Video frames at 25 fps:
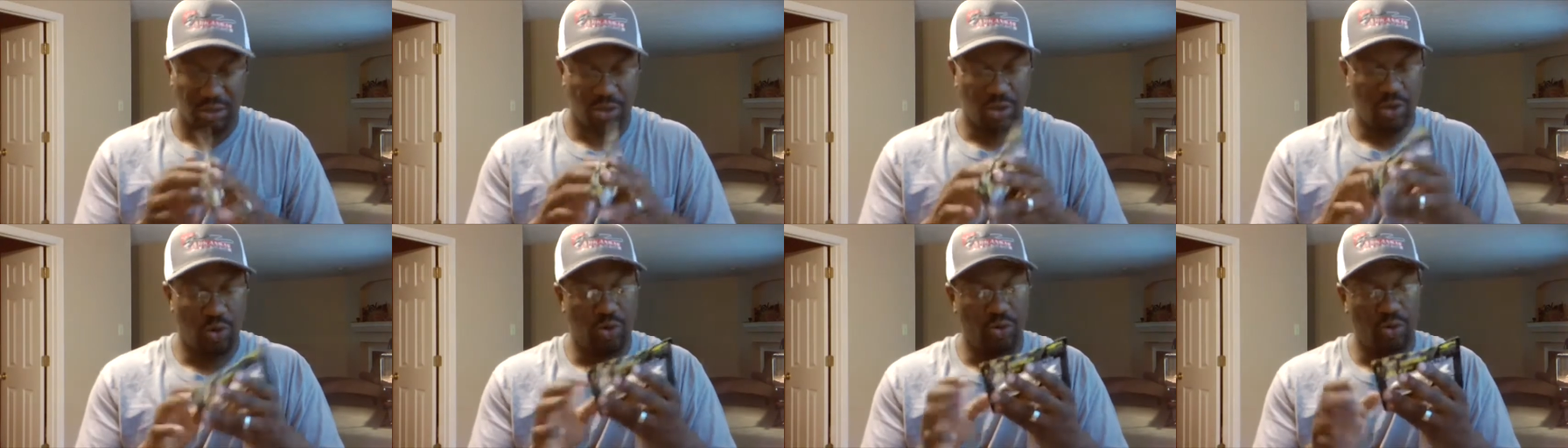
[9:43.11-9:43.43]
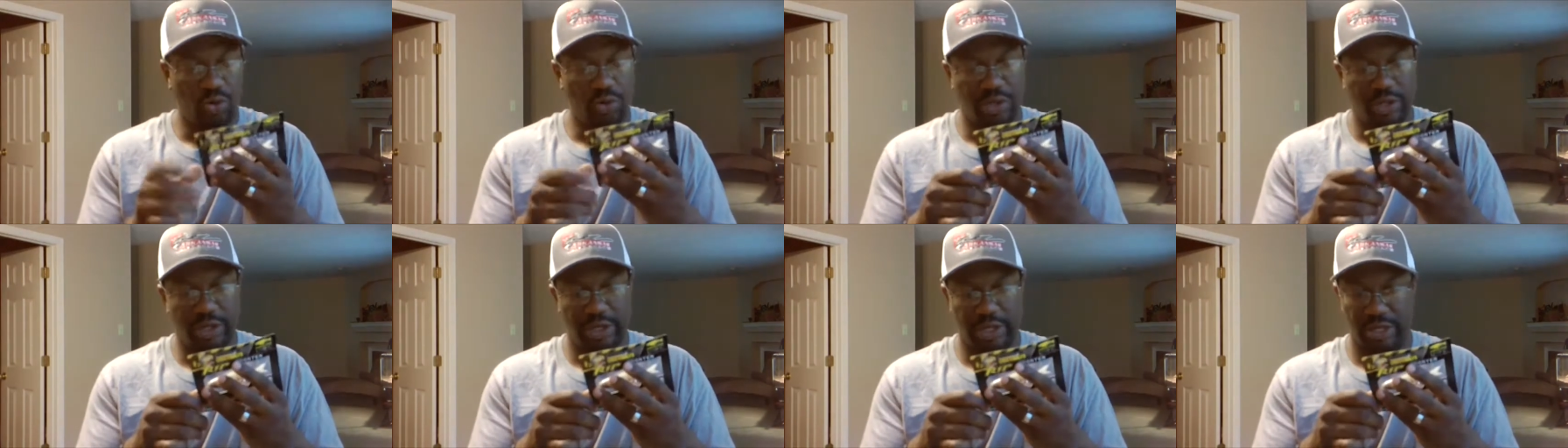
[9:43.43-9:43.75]
cool
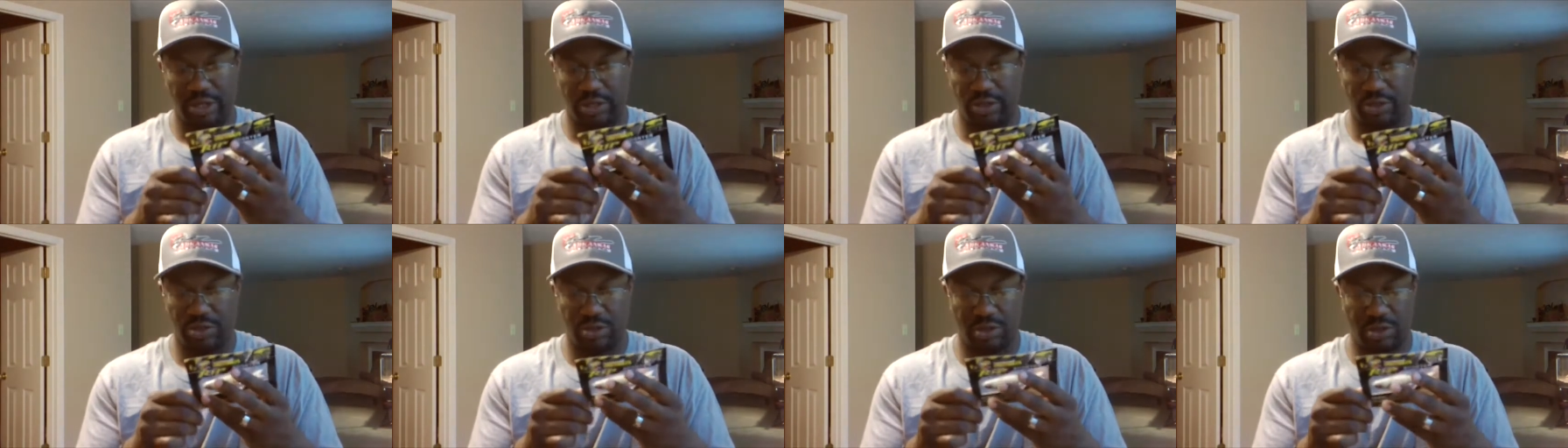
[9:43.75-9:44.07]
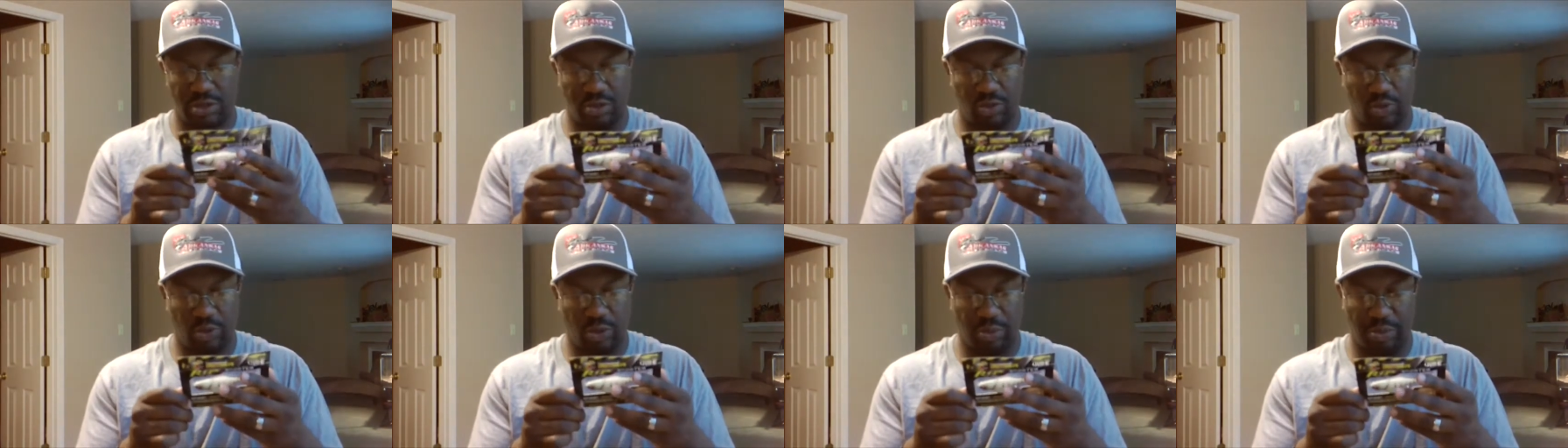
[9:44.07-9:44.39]
looking little
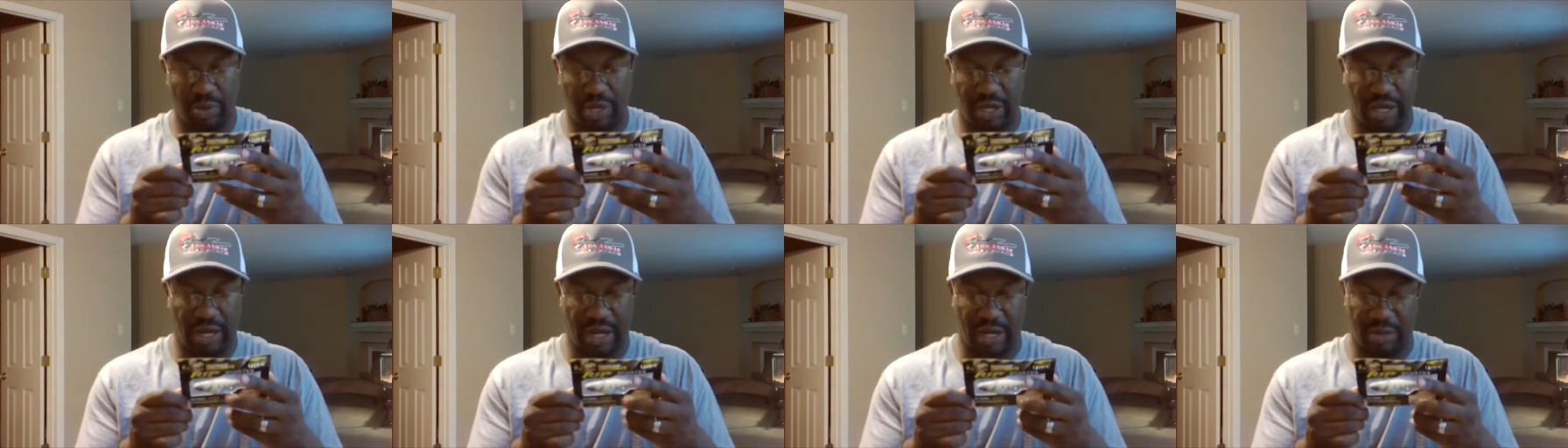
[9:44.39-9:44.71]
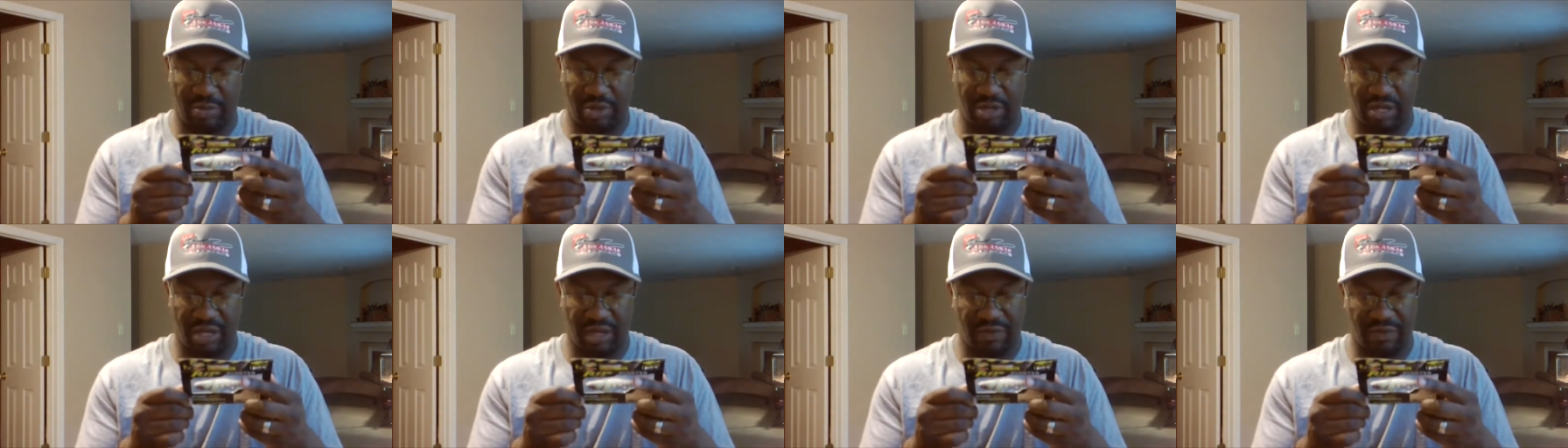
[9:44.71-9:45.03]
swim bait I'm
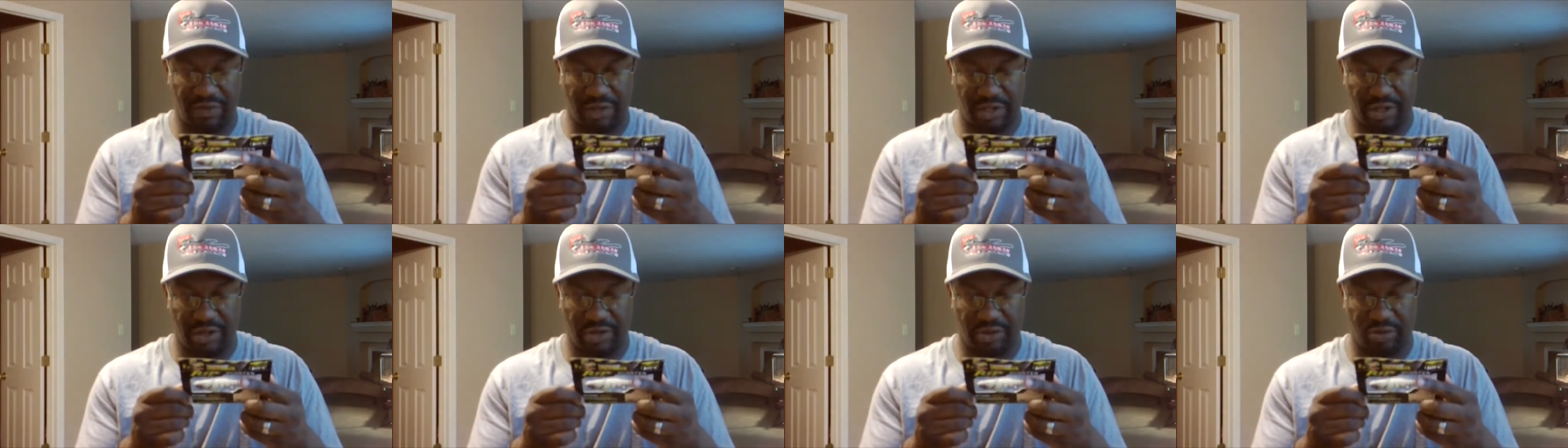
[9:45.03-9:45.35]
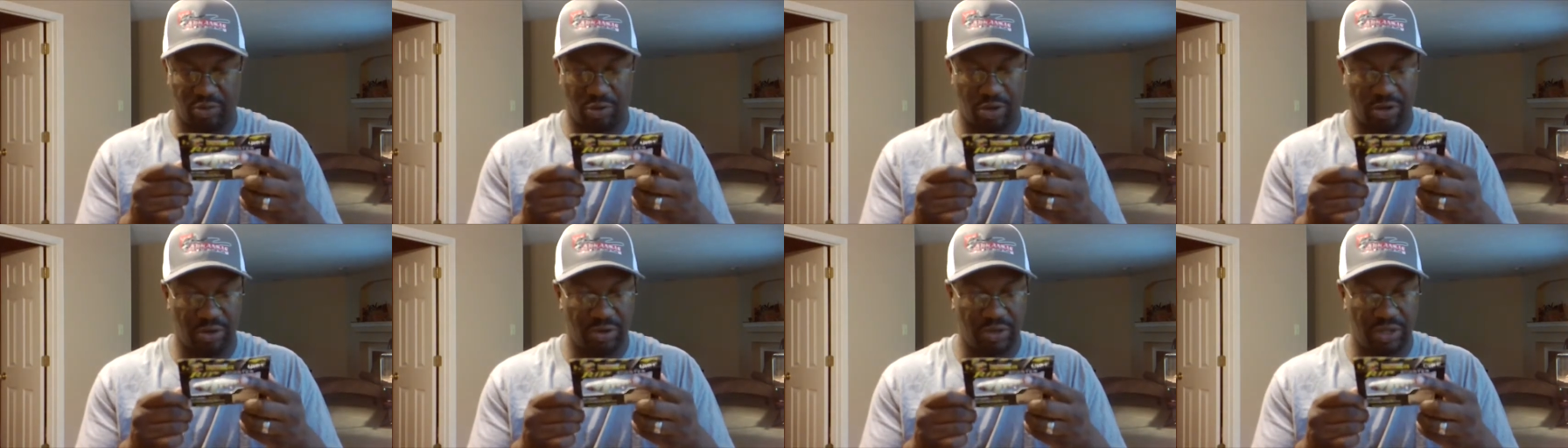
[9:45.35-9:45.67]
definitely gonna
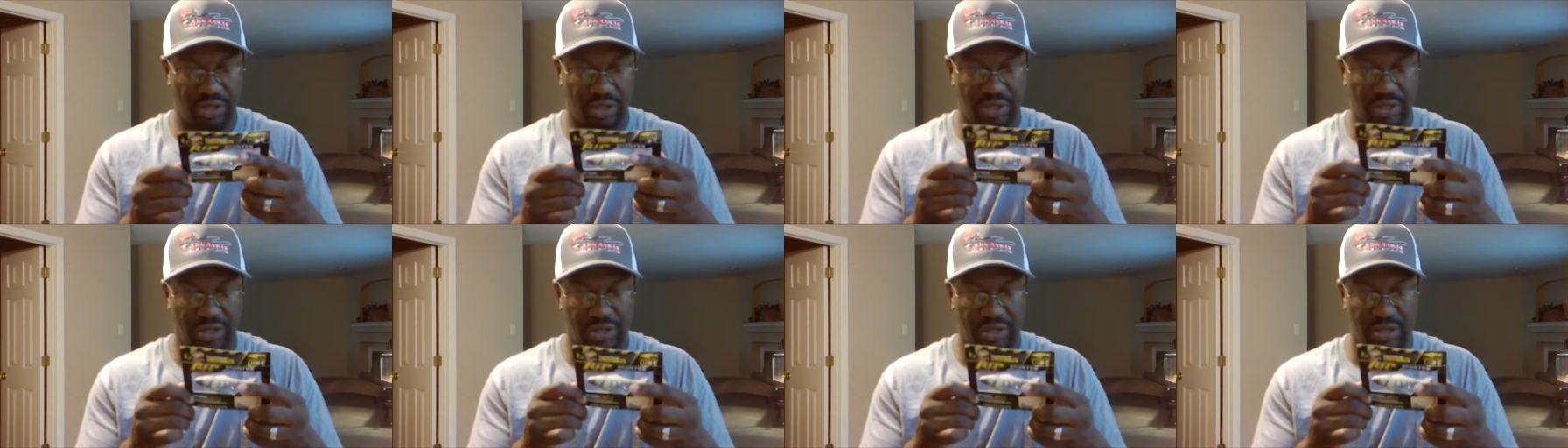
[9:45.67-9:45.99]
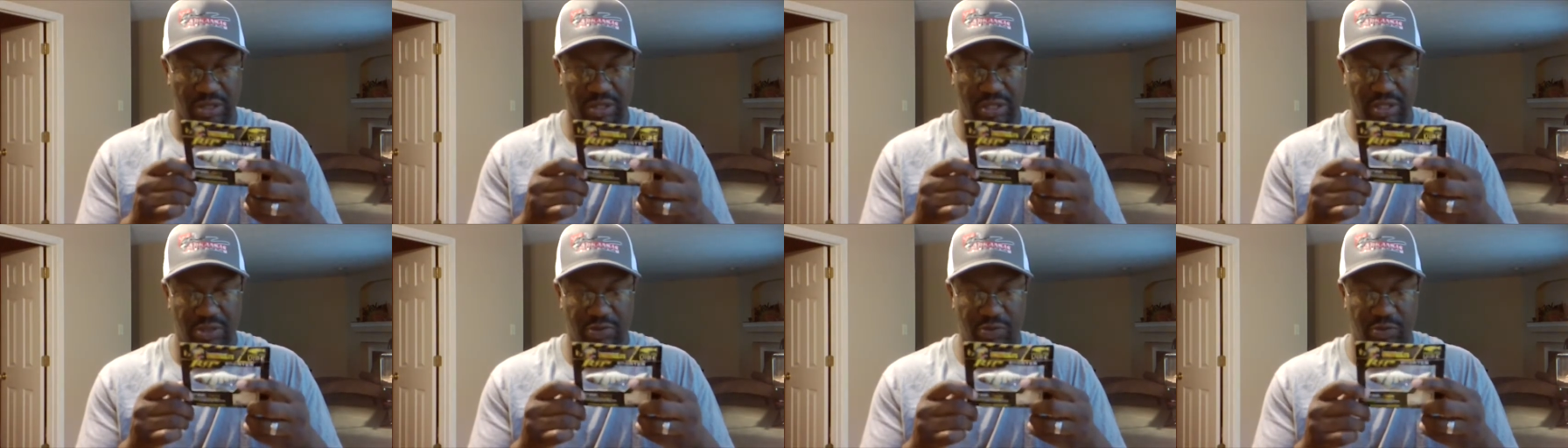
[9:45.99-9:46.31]
throw this
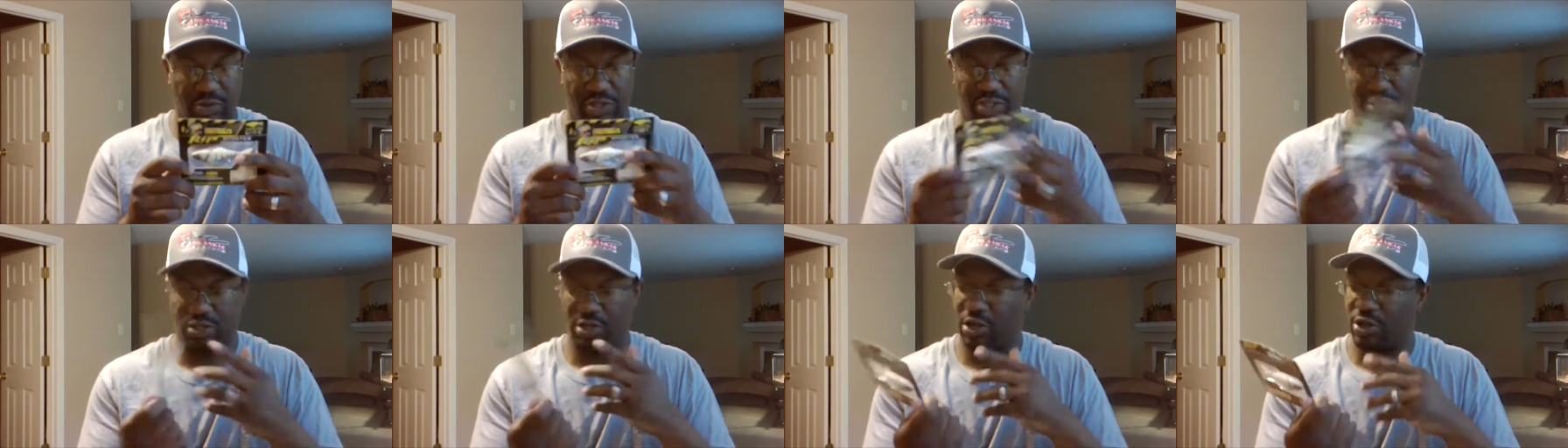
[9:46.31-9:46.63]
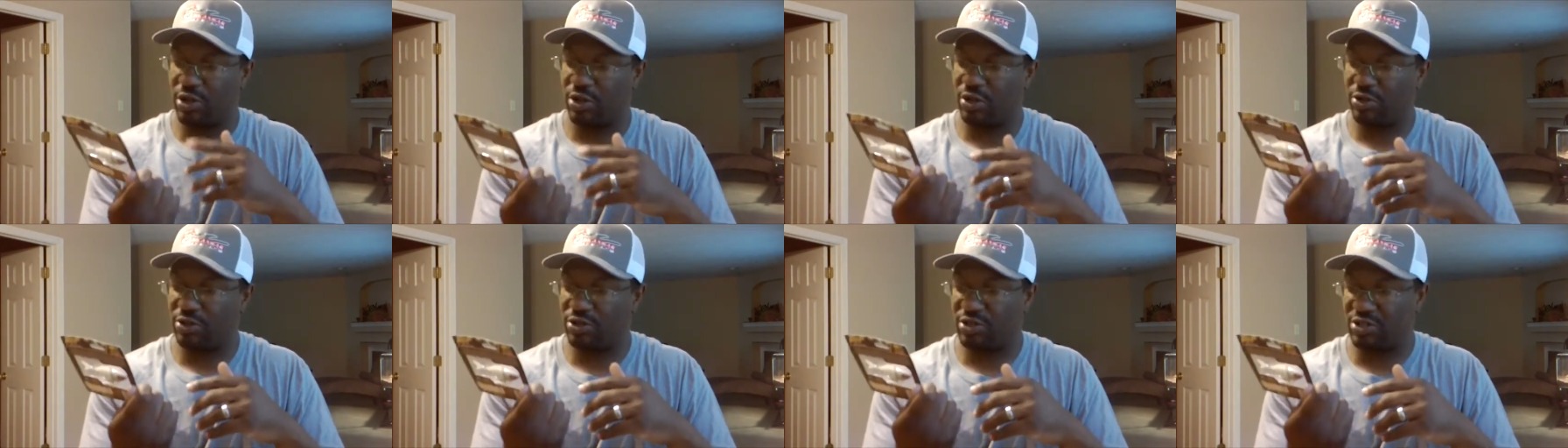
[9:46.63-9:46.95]
this one is
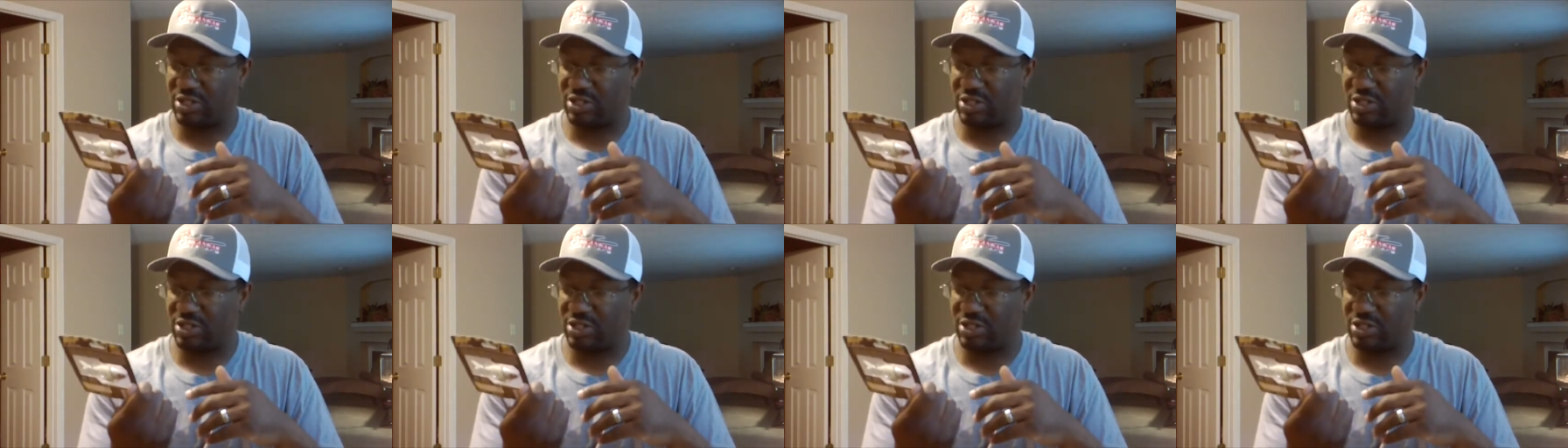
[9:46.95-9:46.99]
called